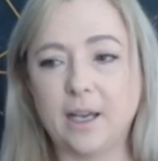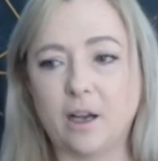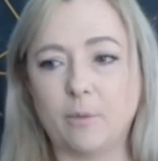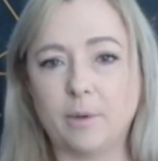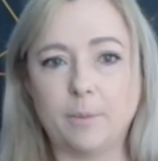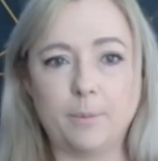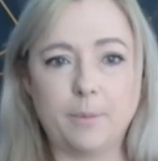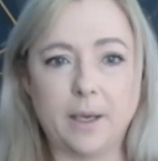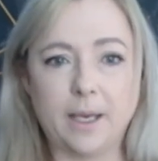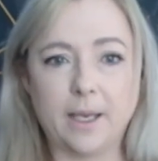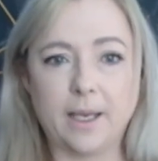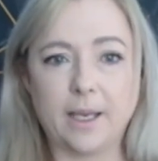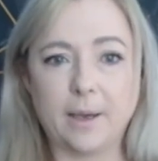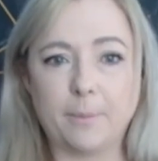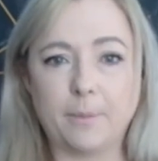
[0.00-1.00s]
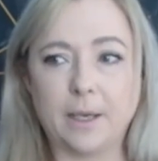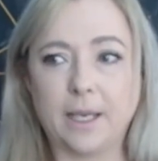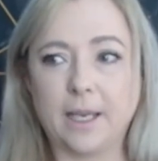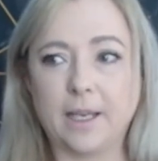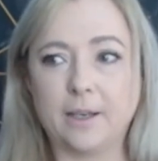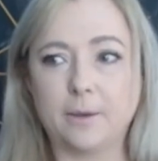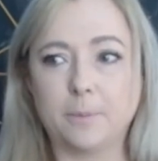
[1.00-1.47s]
I'll be picking up
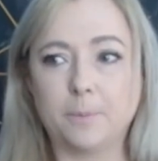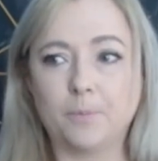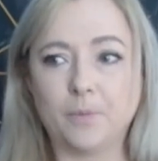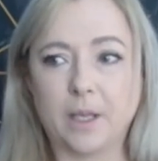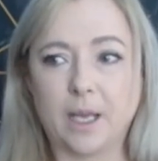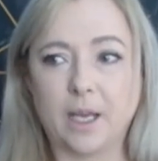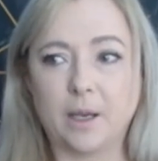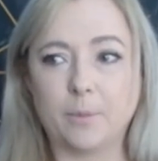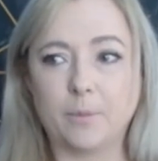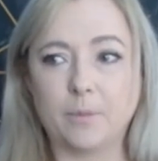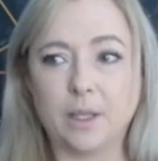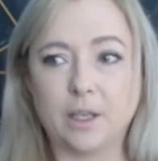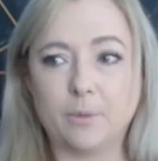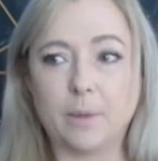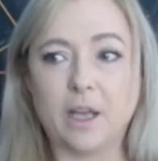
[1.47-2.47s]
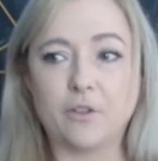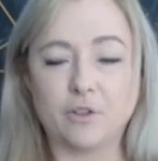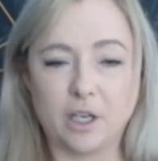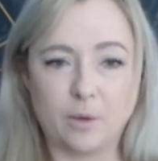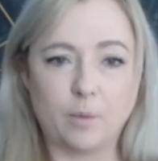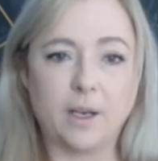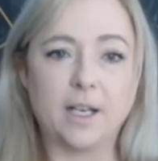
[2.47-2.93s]
again in about
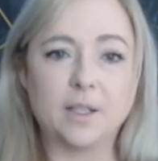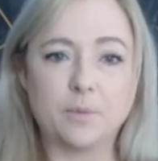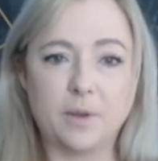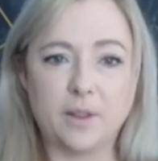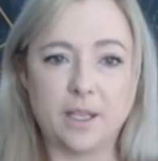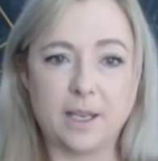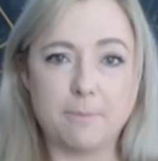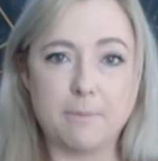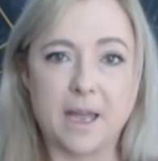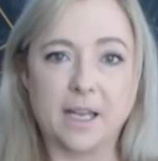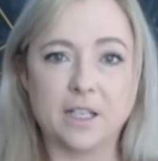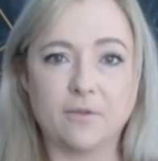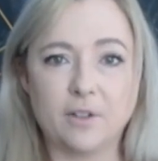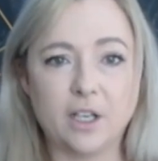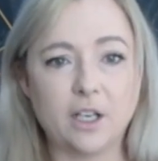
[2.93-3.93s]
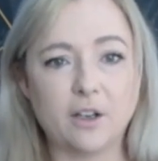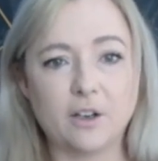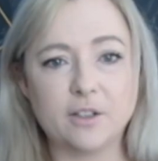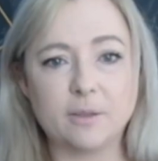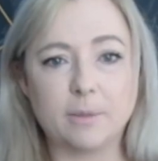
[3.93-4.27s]
3 weeks with the amount of videos.